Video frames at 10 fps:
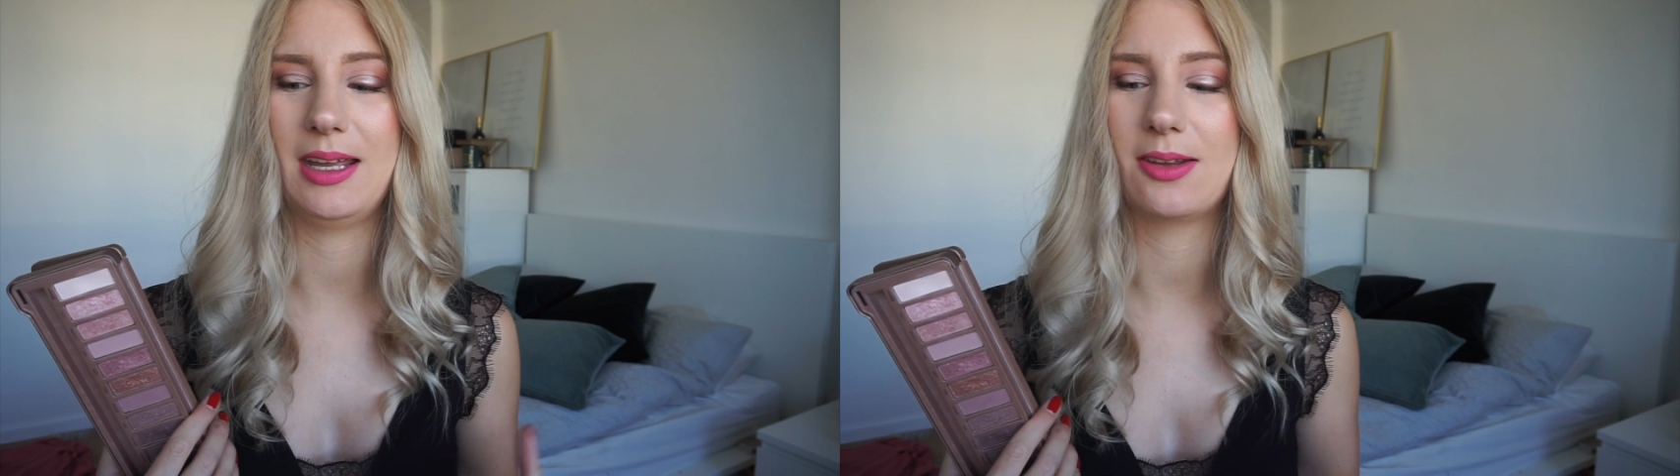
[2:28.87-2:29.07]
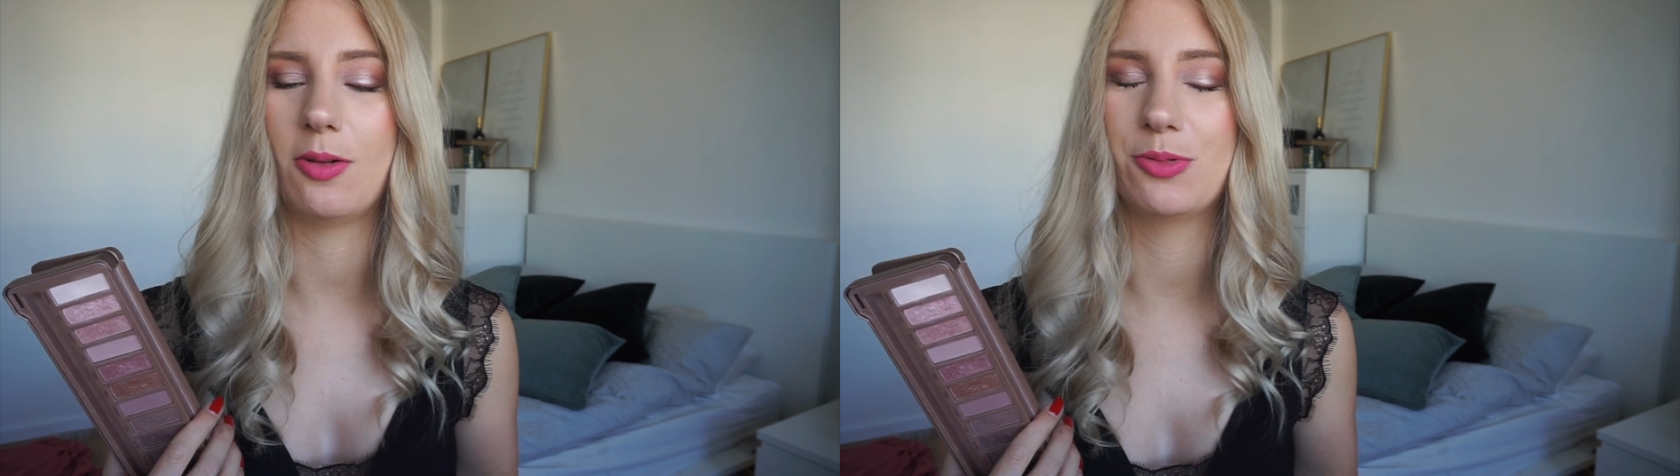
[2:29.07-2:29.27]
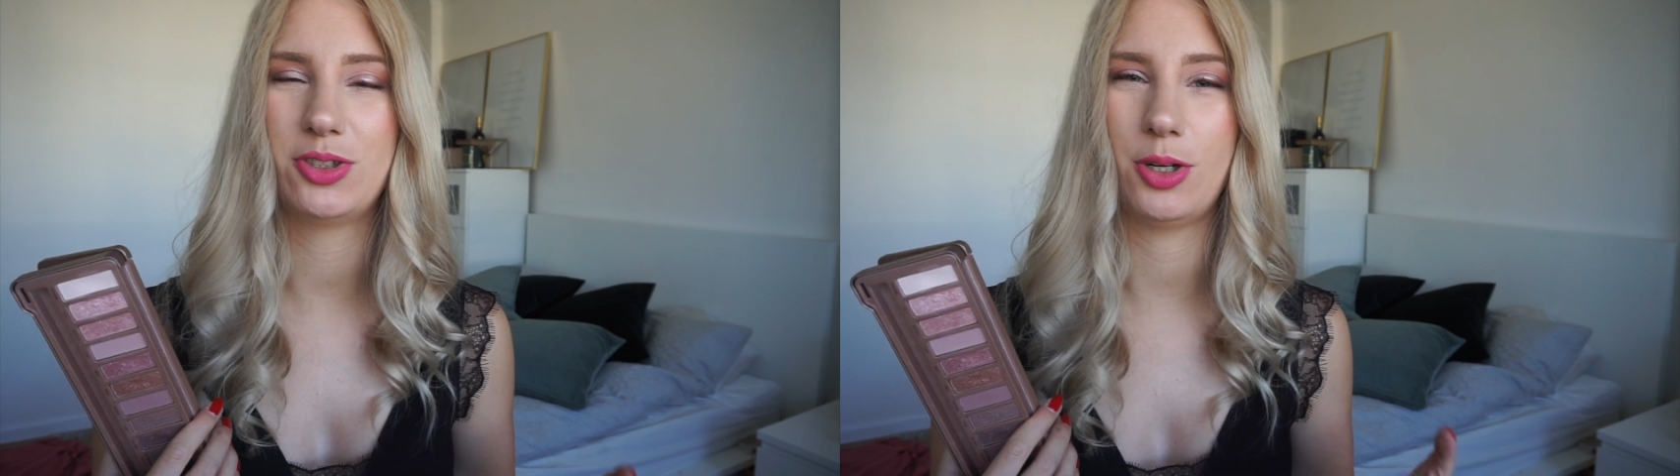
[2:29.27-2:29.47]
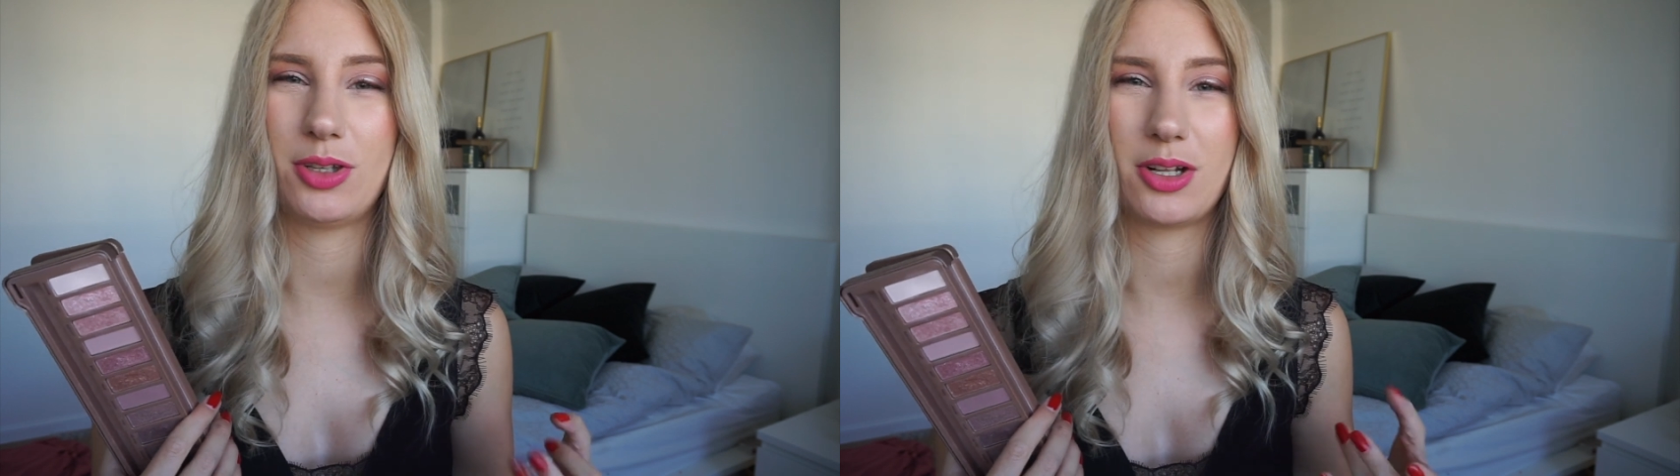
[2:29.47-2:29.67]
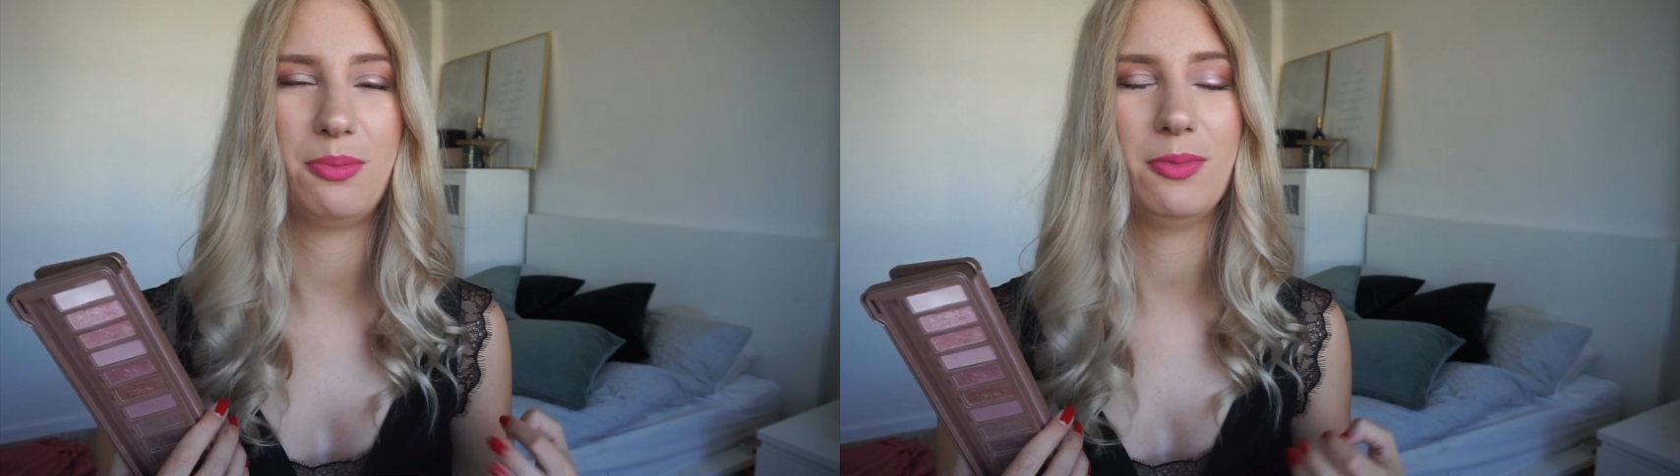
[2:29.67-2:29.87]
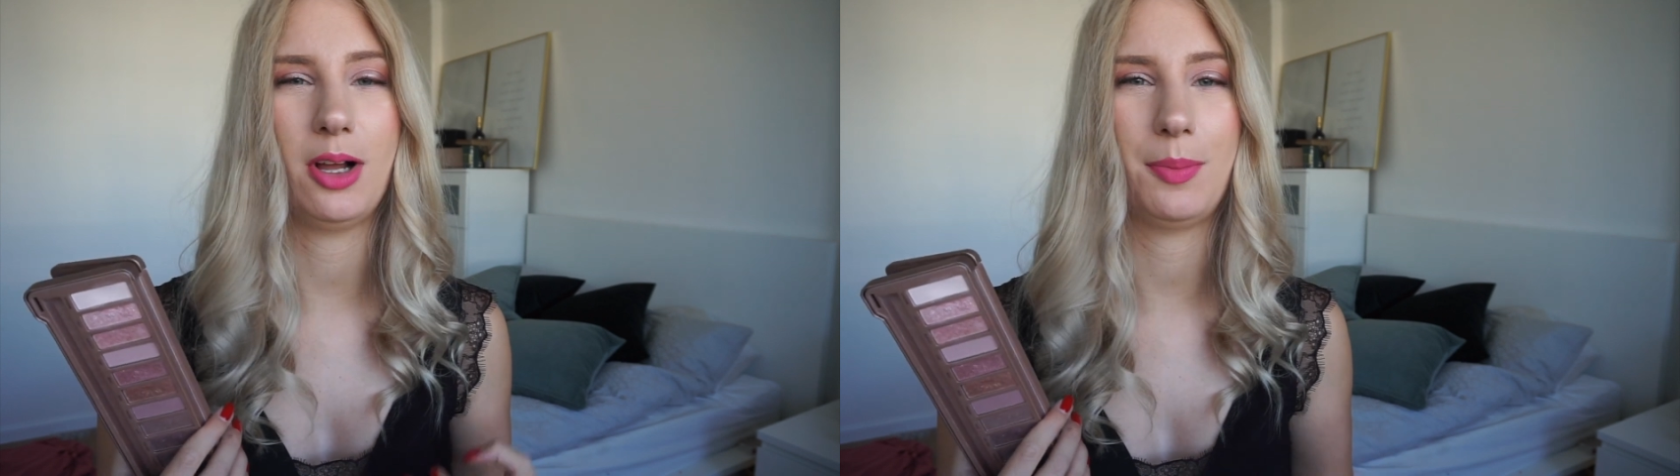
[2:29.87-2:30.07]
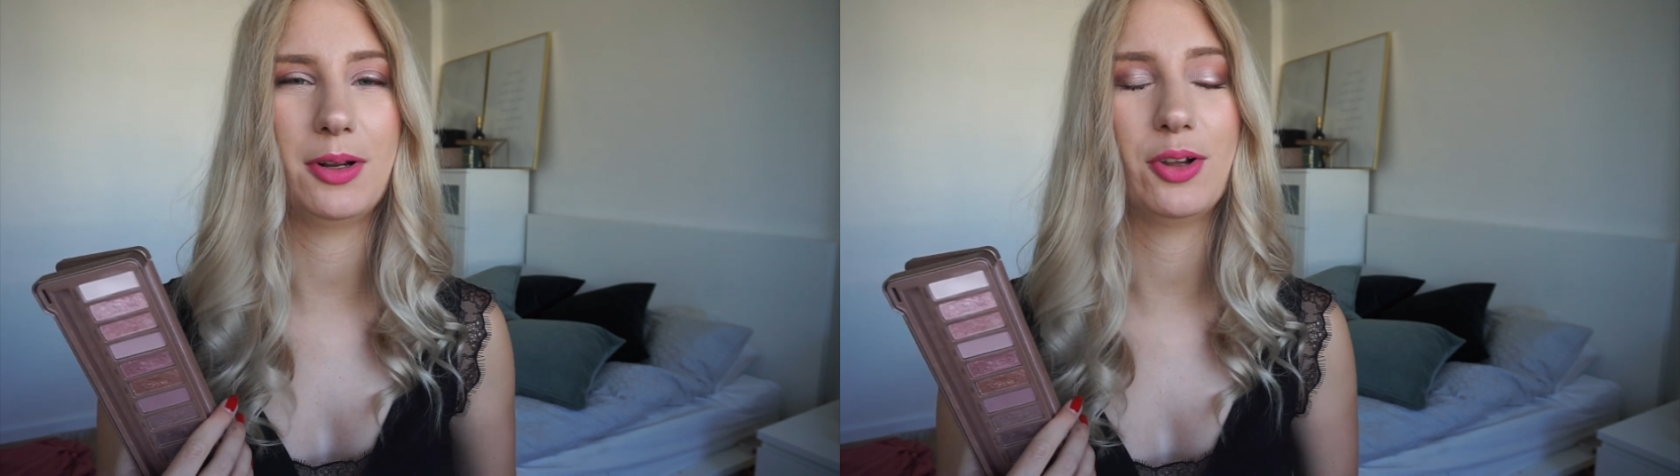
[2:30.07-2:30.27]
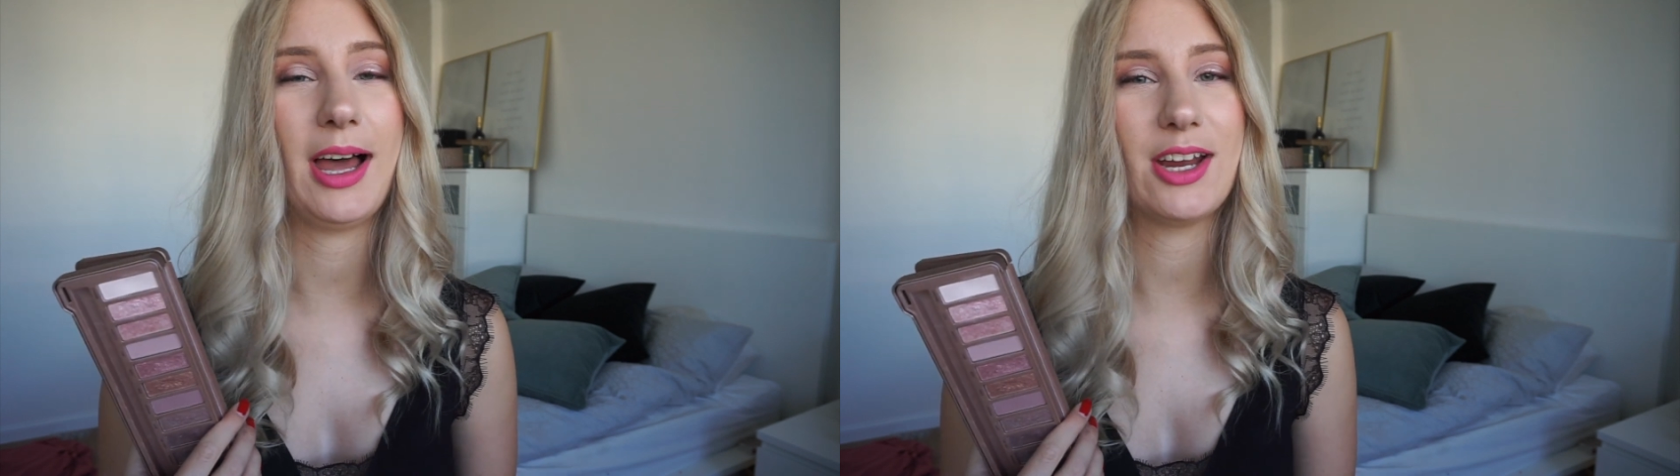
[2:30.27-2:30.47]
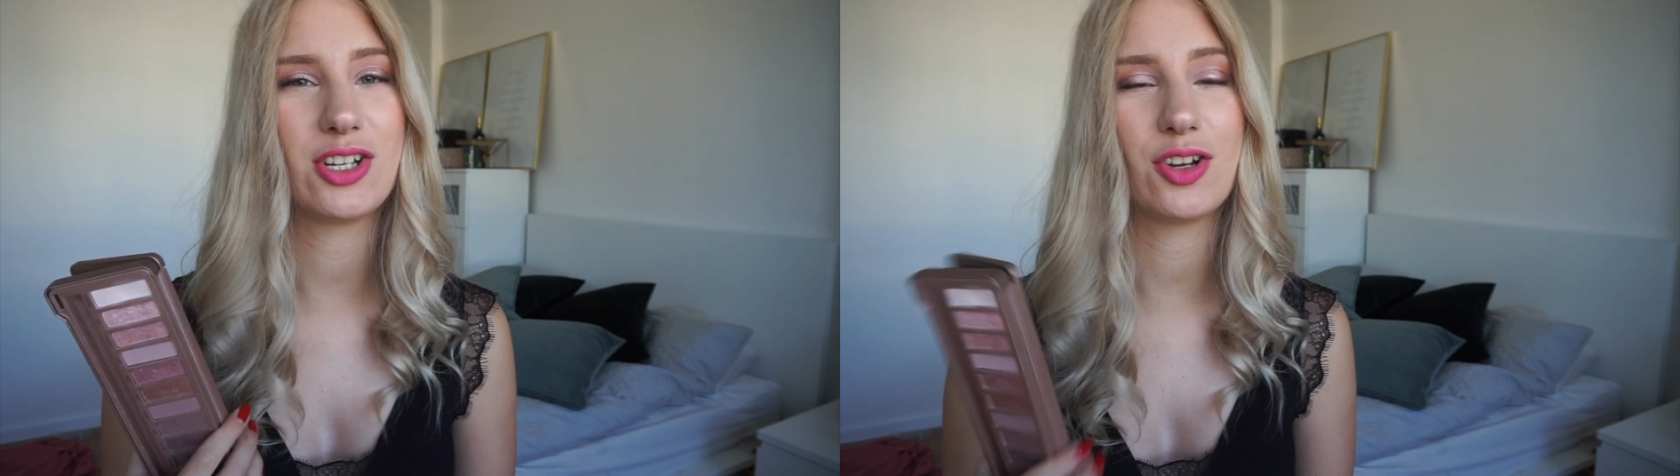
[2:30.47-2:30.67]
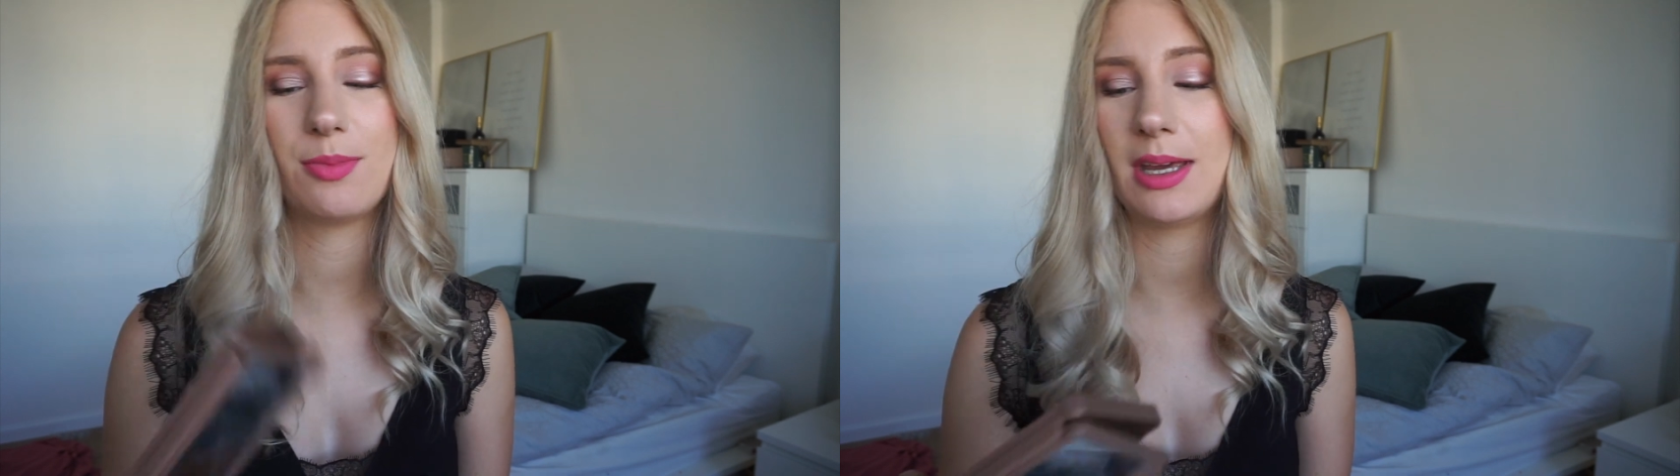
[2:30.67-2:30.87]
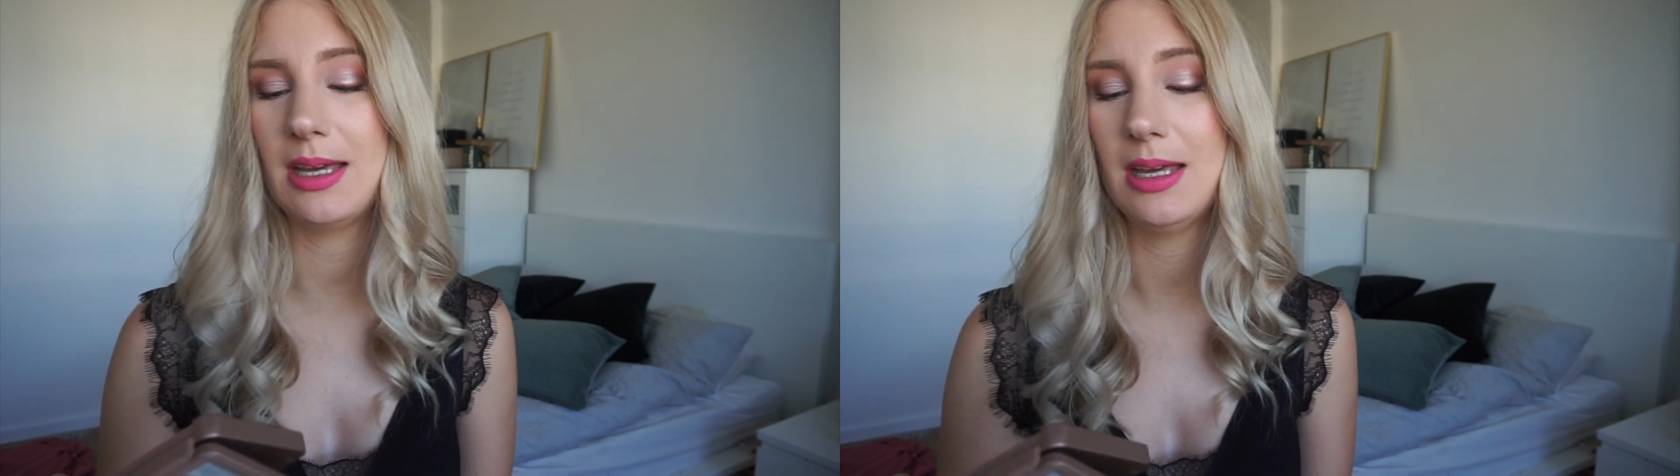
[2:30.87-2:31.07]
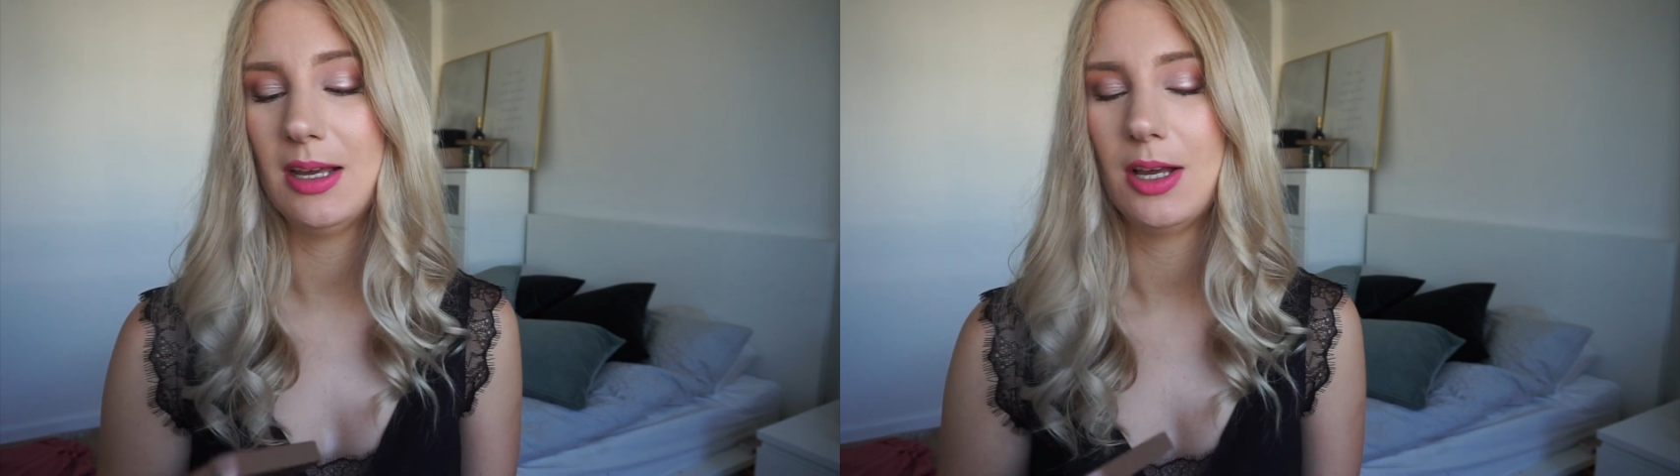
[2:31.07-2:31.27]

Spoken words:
it almost shows up a little ashy on me,